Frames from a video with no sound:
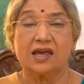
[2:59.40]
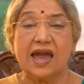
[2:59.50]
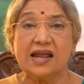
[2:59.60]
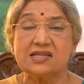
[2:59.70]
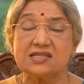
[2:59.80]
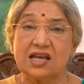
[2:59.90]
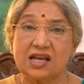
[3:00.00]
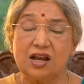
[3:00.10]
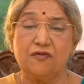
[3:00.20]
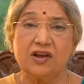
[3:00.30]
can
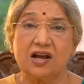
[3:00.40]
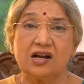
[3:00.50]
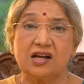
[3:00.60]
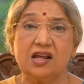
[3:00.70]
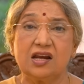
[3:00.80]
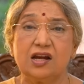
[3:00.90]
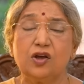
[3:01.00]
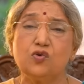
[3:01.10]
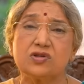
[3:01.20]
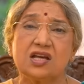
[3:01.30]
significantly
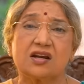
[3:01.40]
reduce the